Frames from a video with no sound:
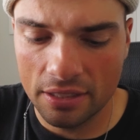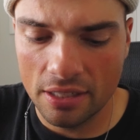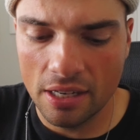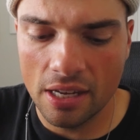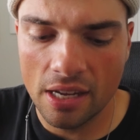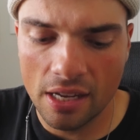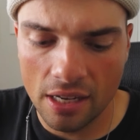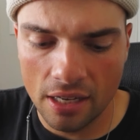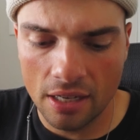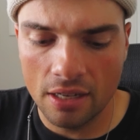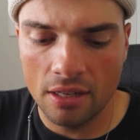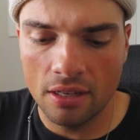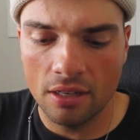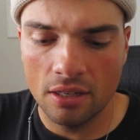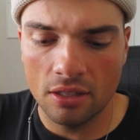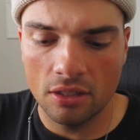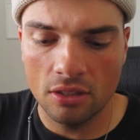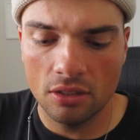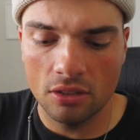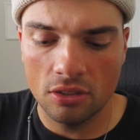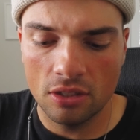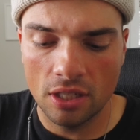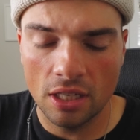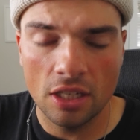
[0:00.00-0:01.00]

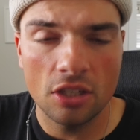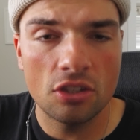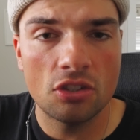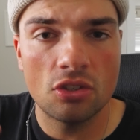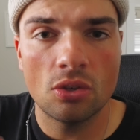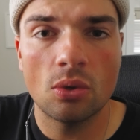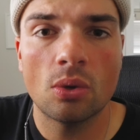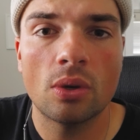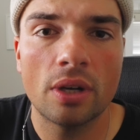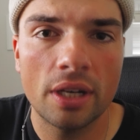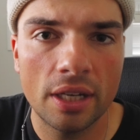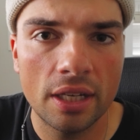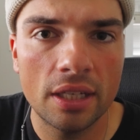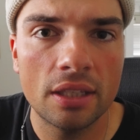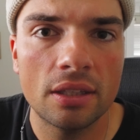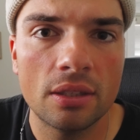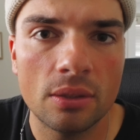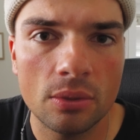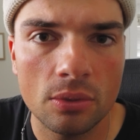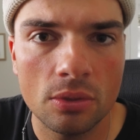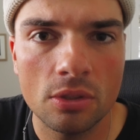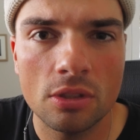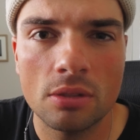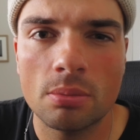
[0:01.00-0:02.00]
take take joy in
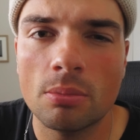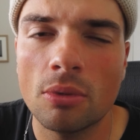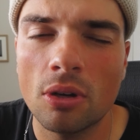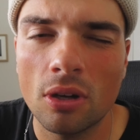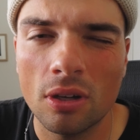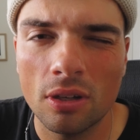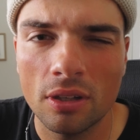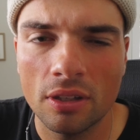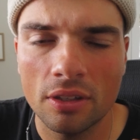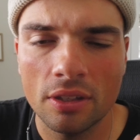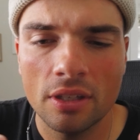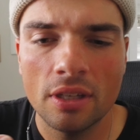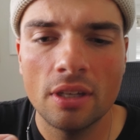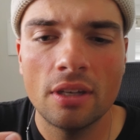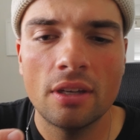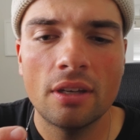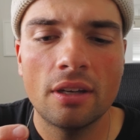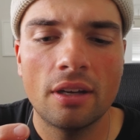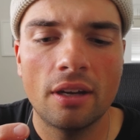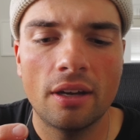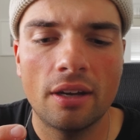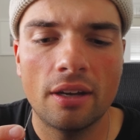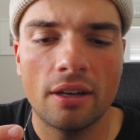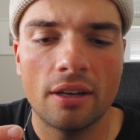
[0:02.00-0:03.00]
those small
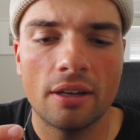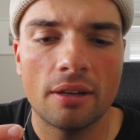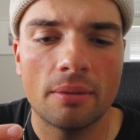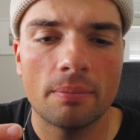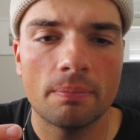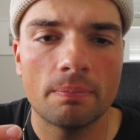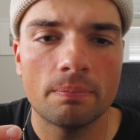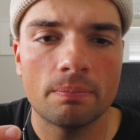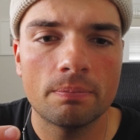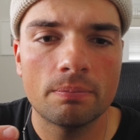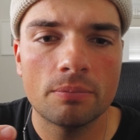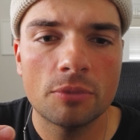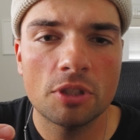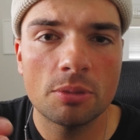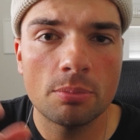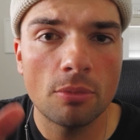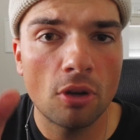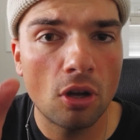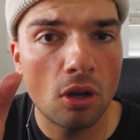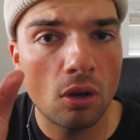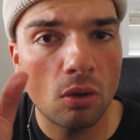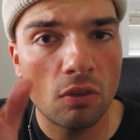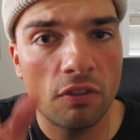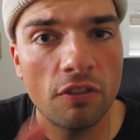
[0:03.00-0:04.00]
um,
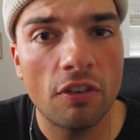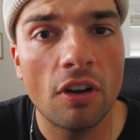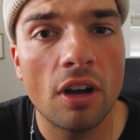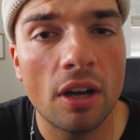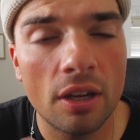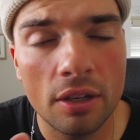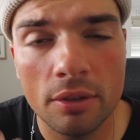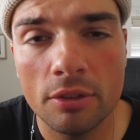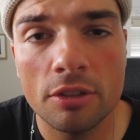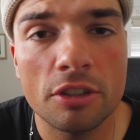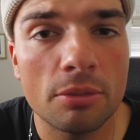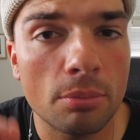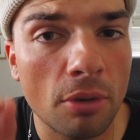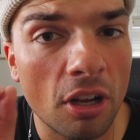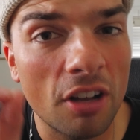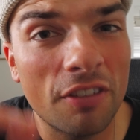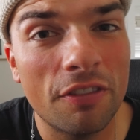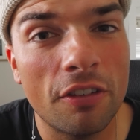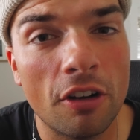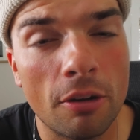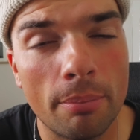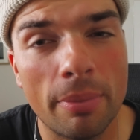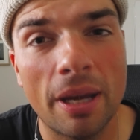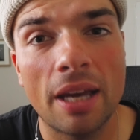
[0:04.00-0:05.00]
small fought small
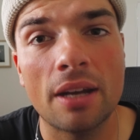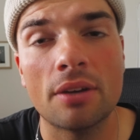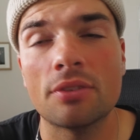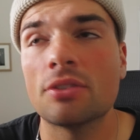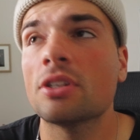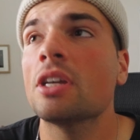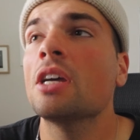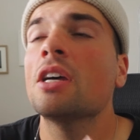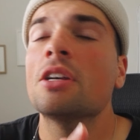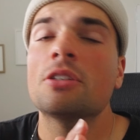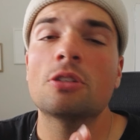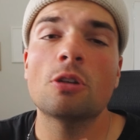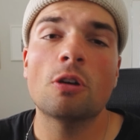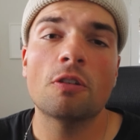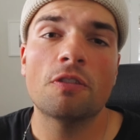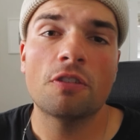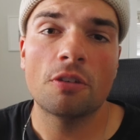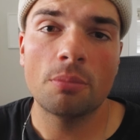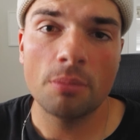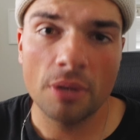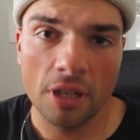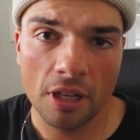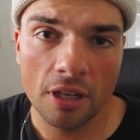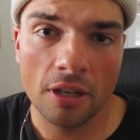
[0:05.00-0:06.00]
fought battles. So
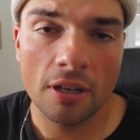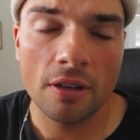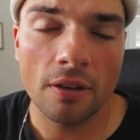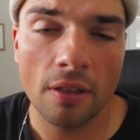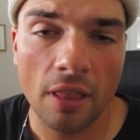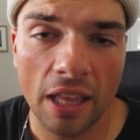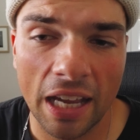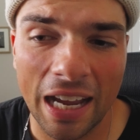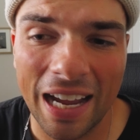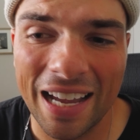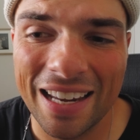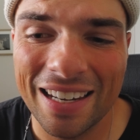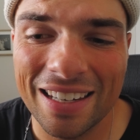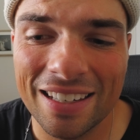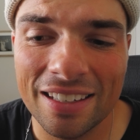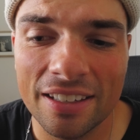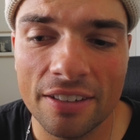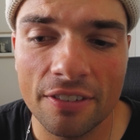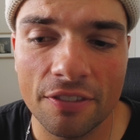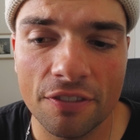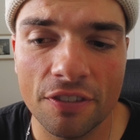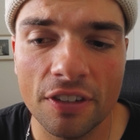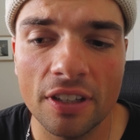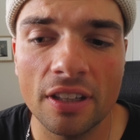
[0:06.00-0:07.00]
for me, like I
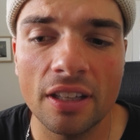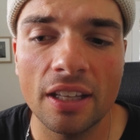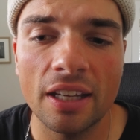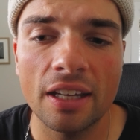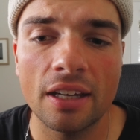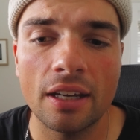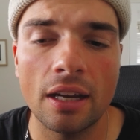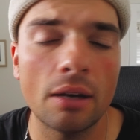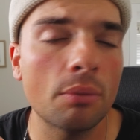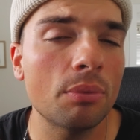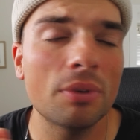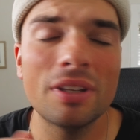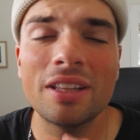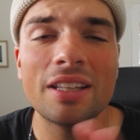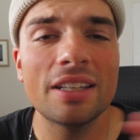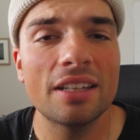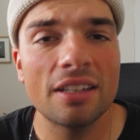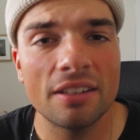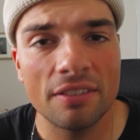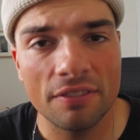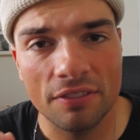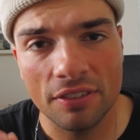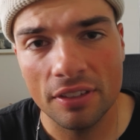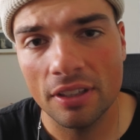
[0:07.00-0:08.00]
didn't feel like I really
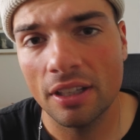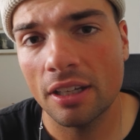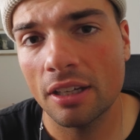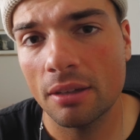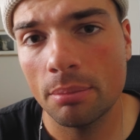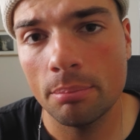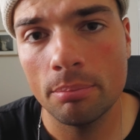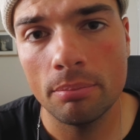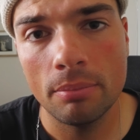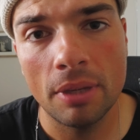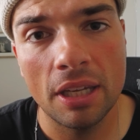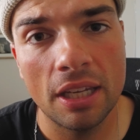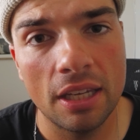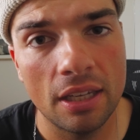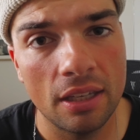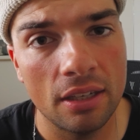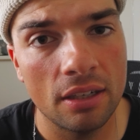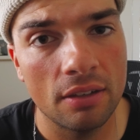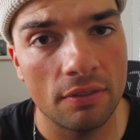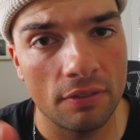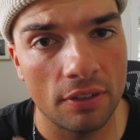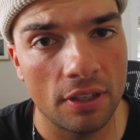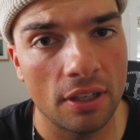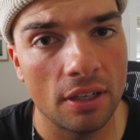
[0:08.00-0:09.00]
didn't feel like
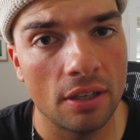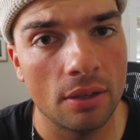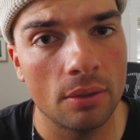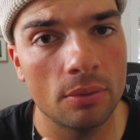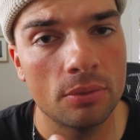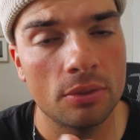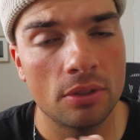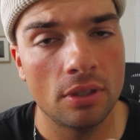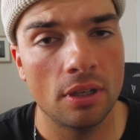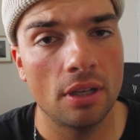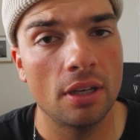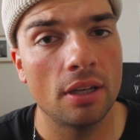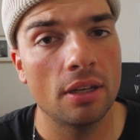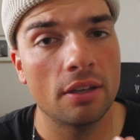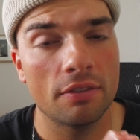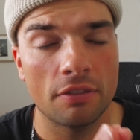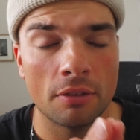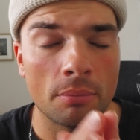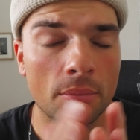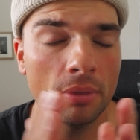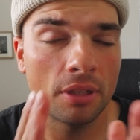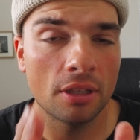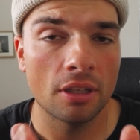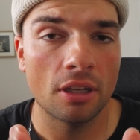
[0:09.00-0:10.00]
making a video today. If
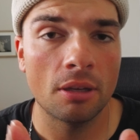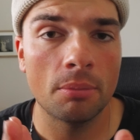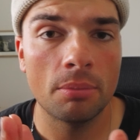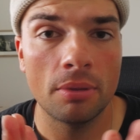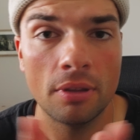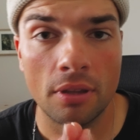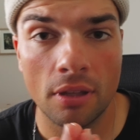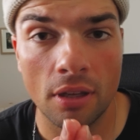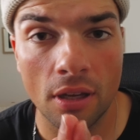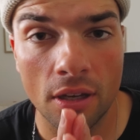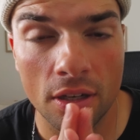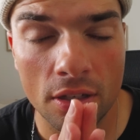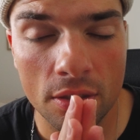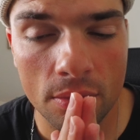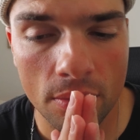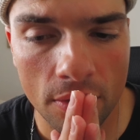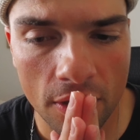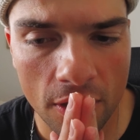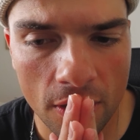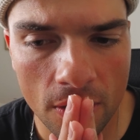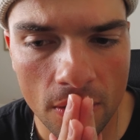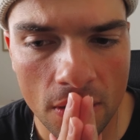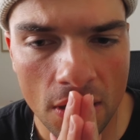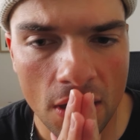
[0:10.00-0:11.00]
I'm being completely honest
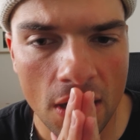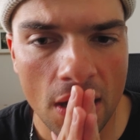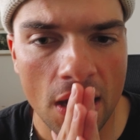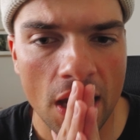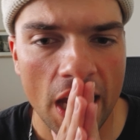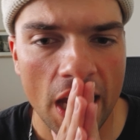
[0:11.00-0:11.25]
with you,